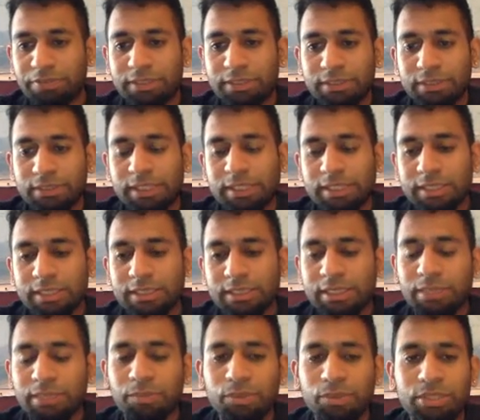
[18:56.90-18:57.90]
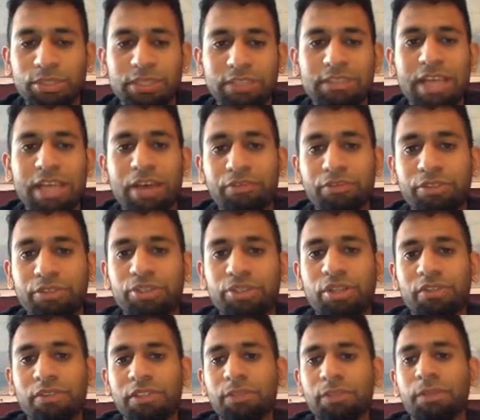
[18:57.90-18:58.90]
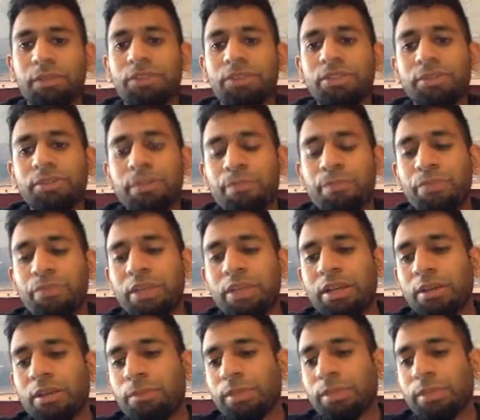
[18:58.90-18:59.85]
the motifs after solving the puzzle, but